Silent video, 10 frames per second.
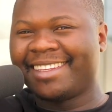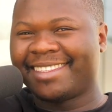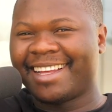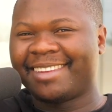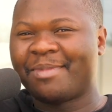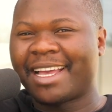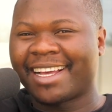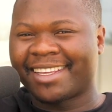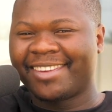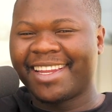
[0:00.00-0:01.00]
is that my
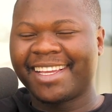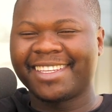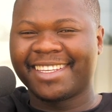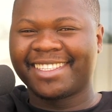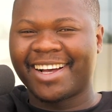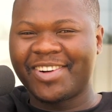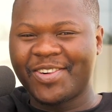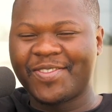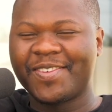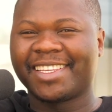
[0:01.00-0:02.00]
calculations are
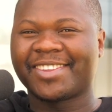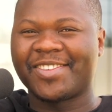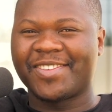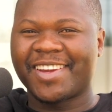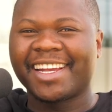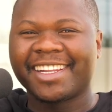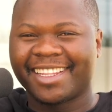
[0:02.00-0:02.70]
always correct,